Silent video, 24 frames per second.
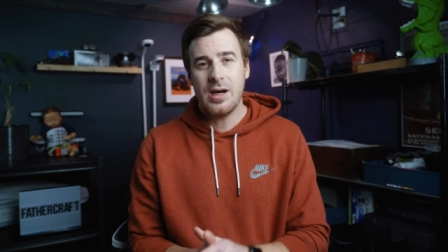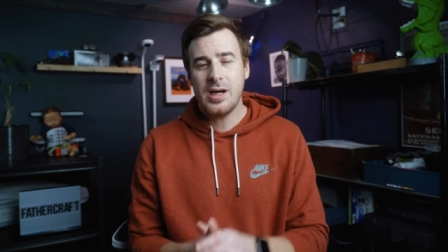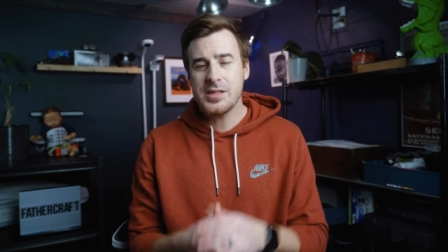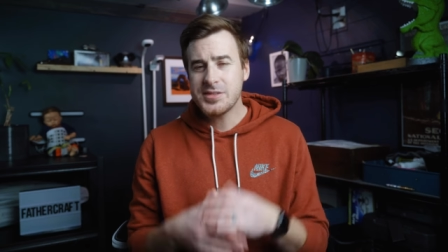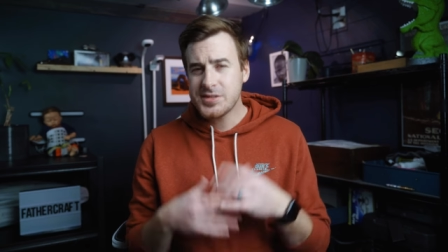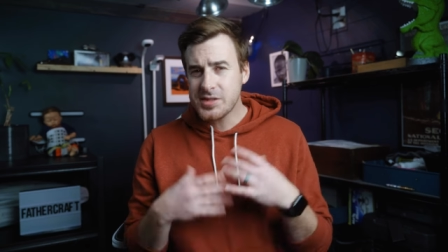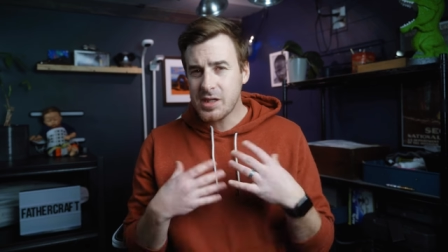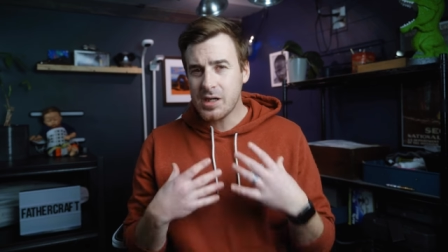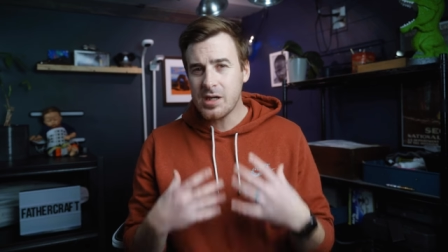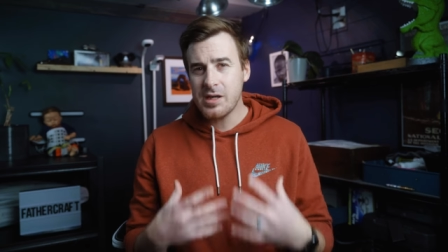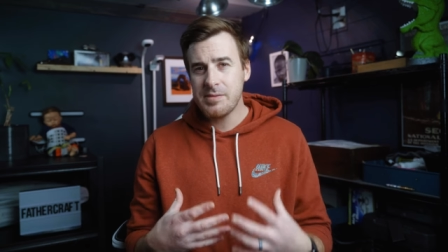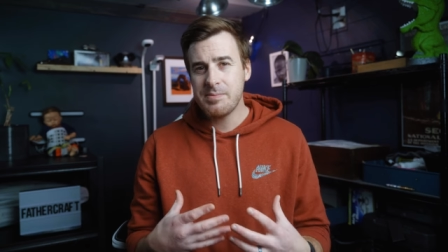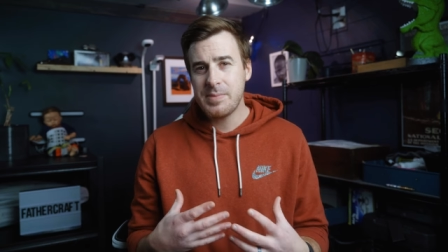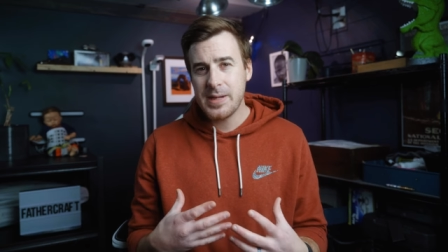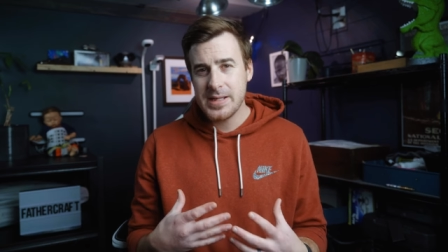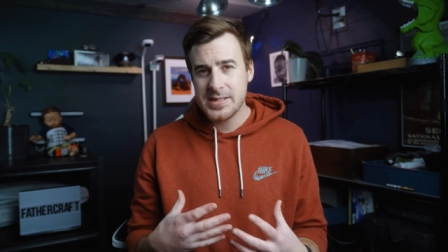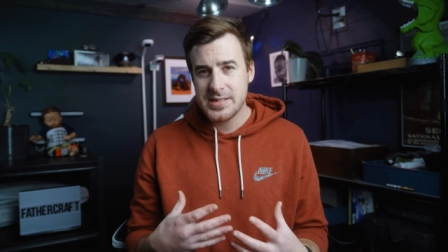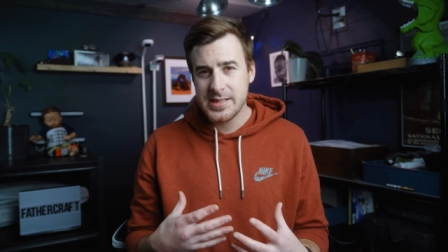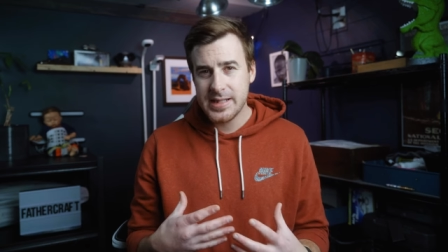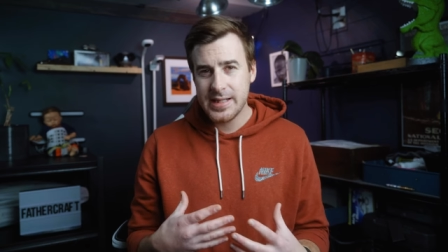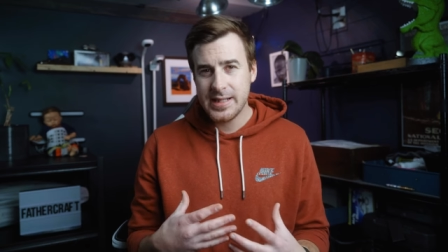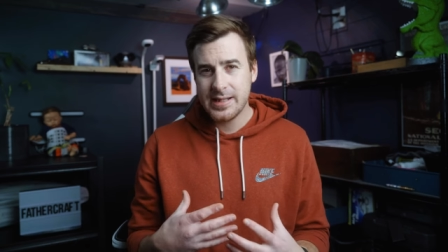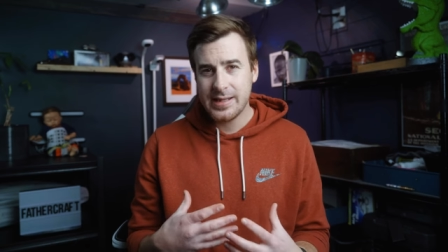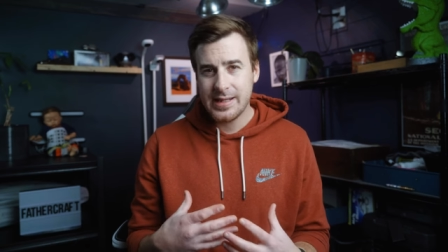I'll start off by
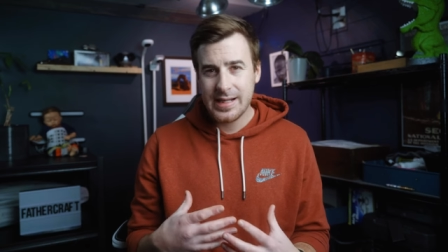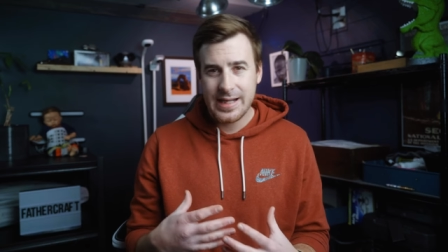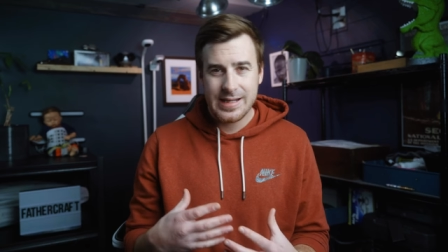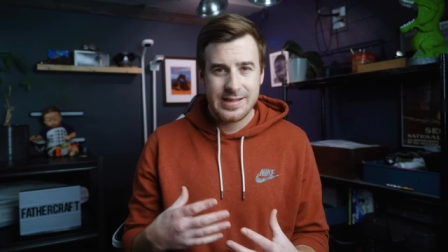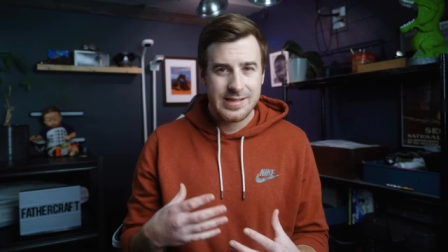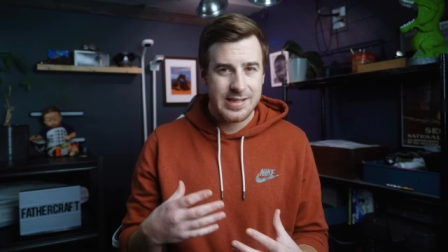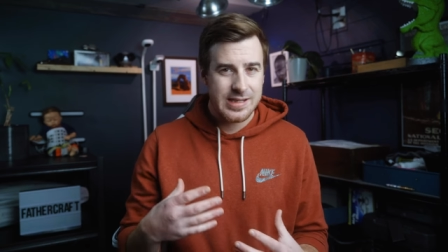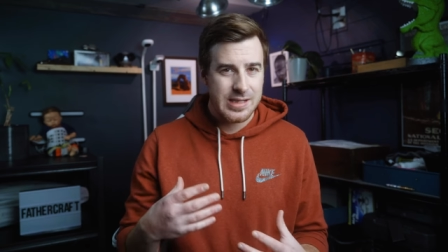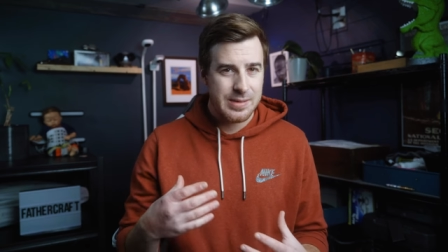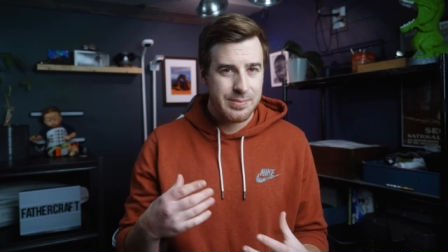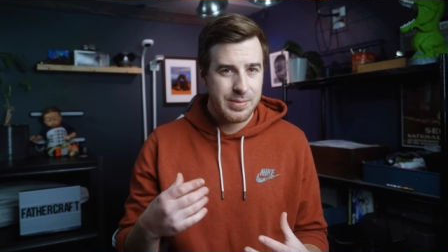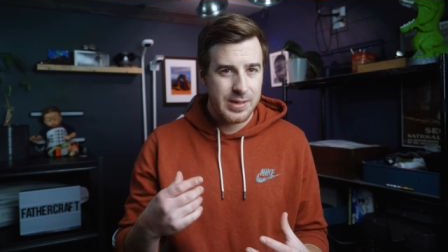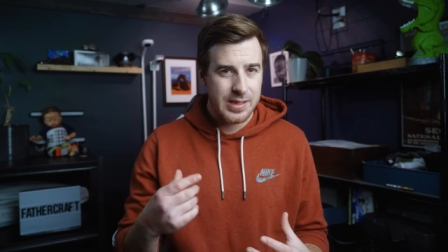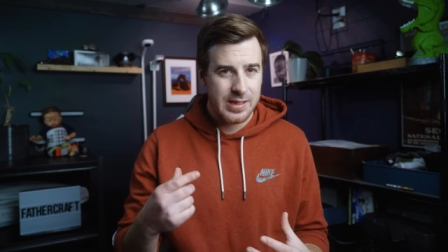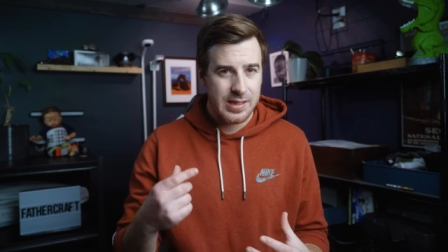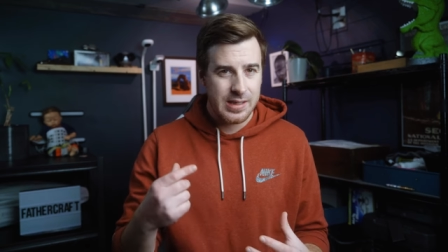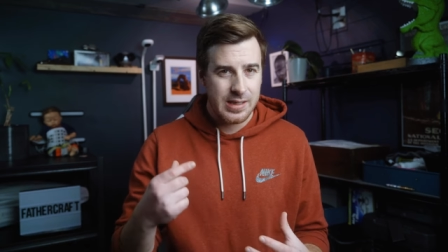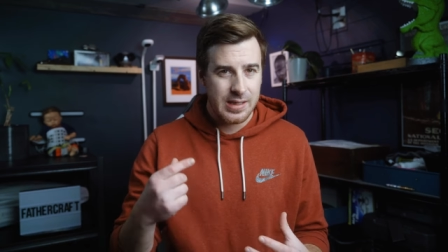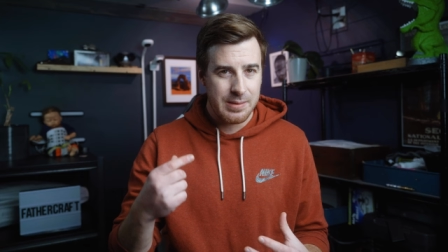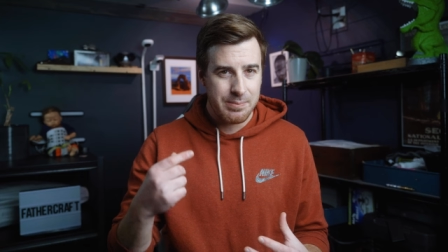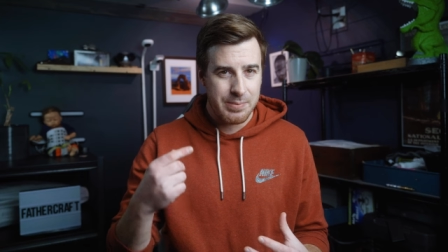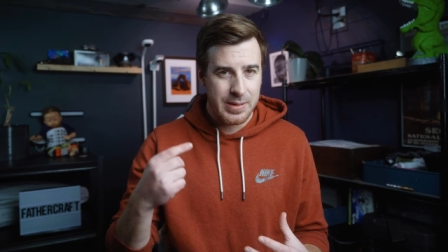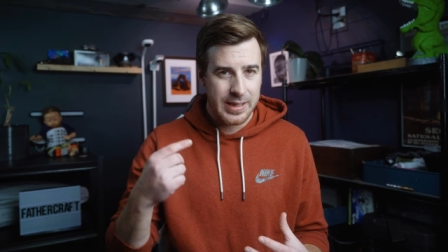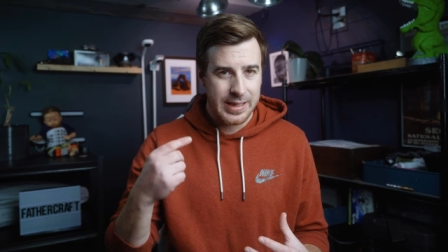saying that I tend to
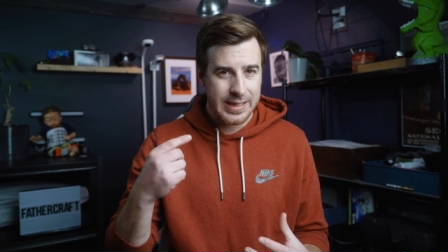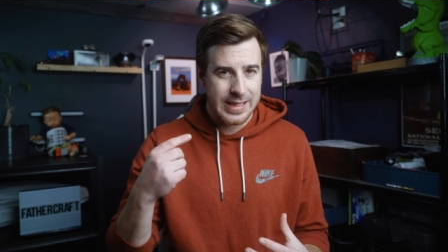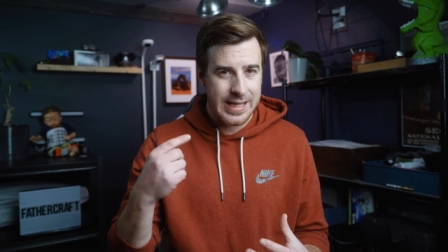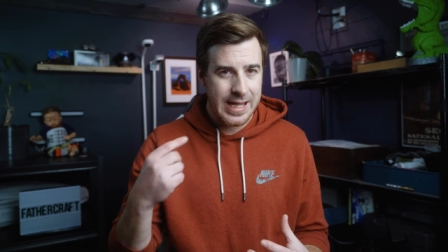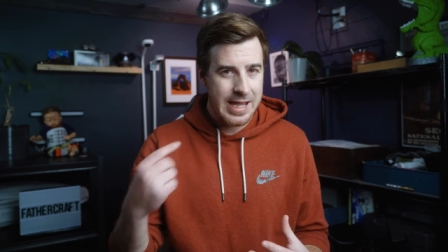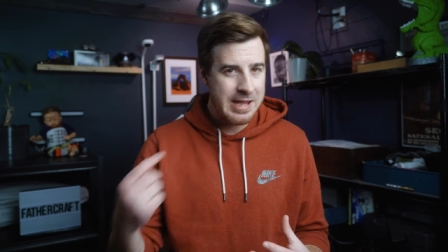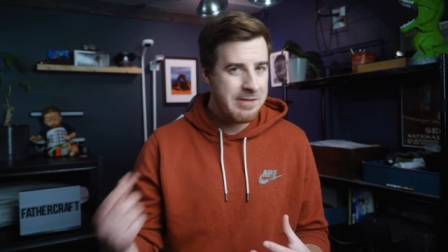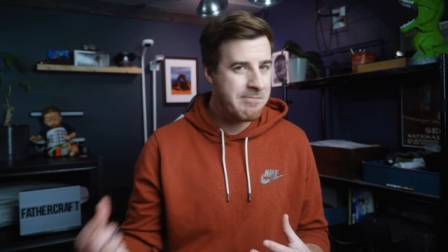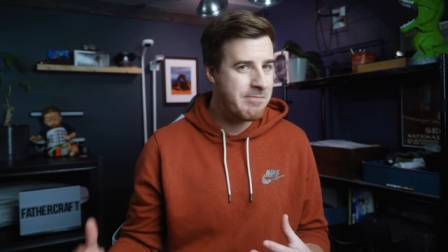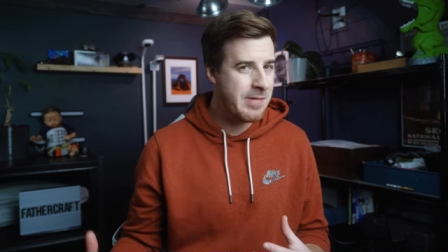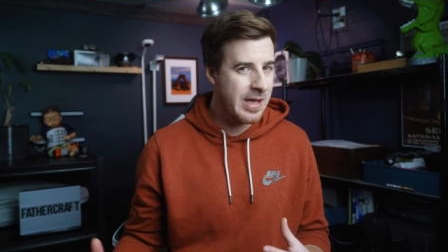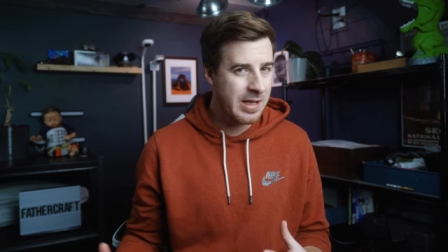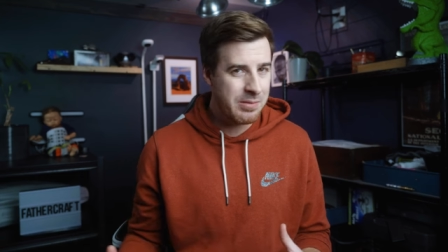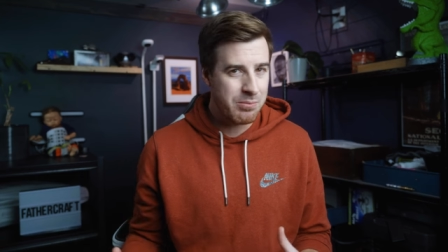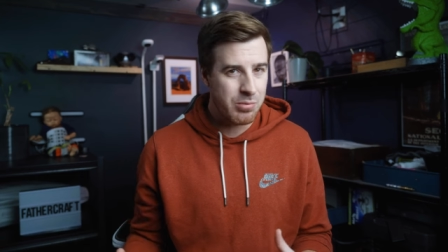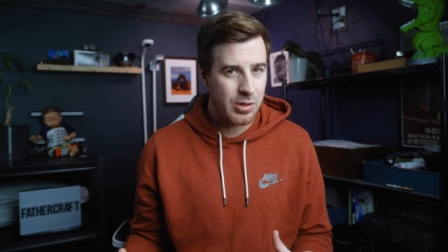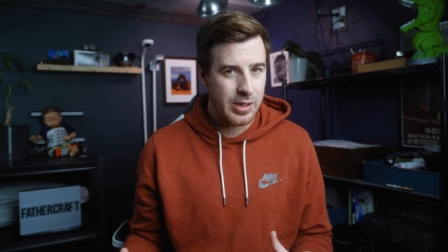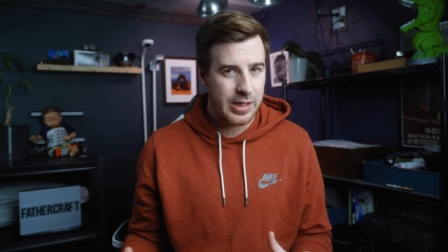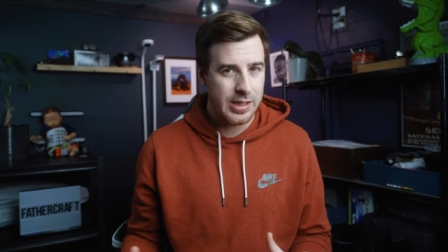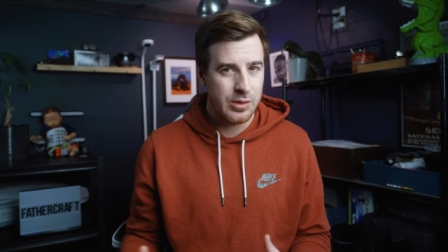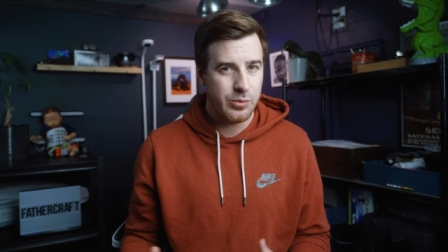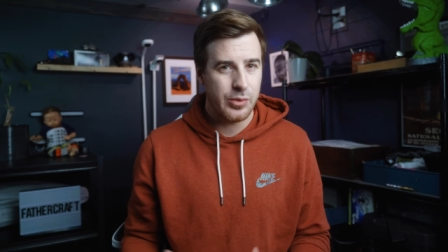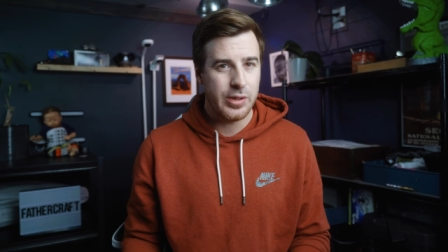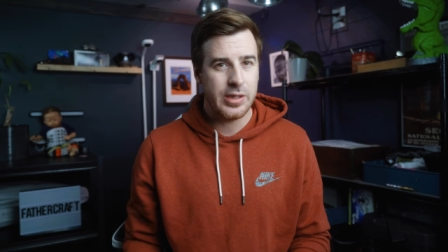be a bit caveman
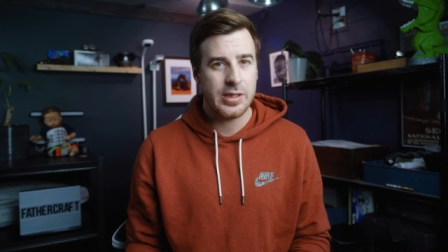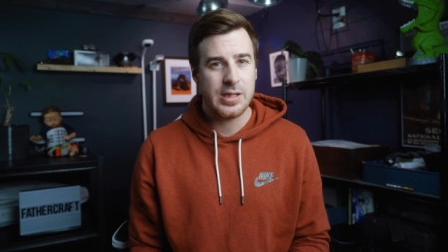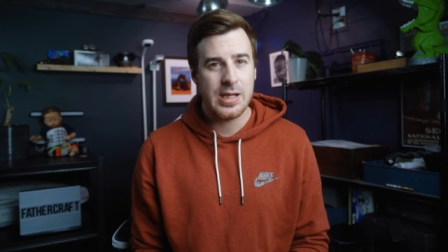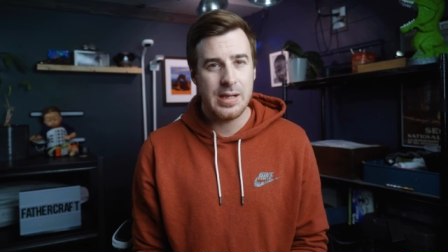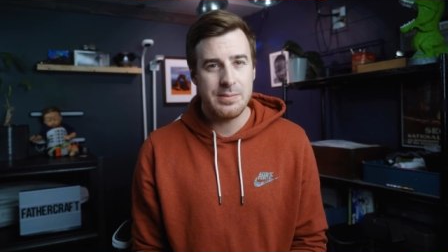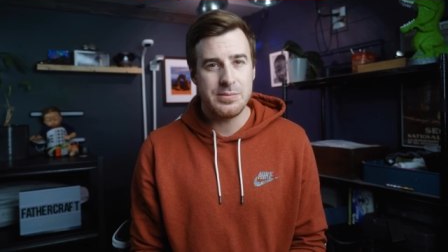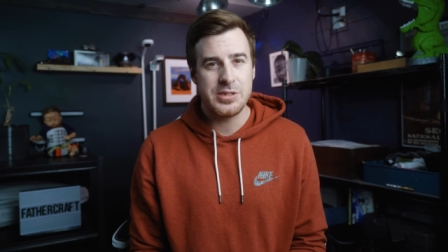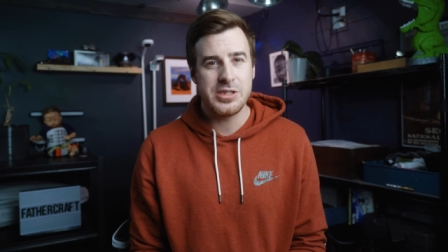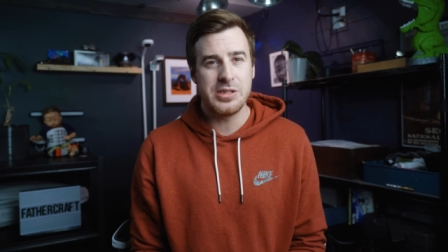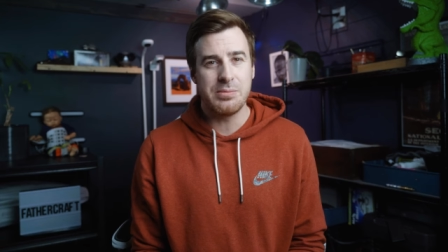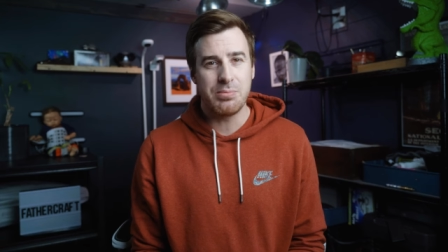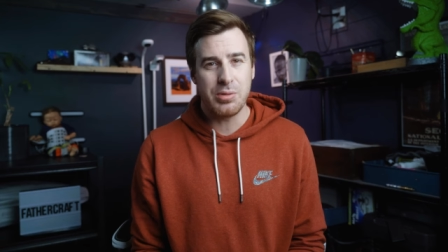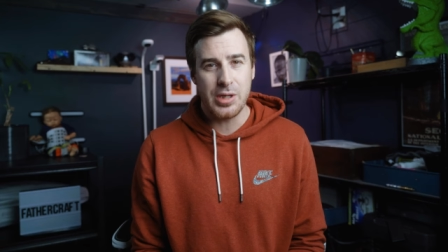brained when it comes to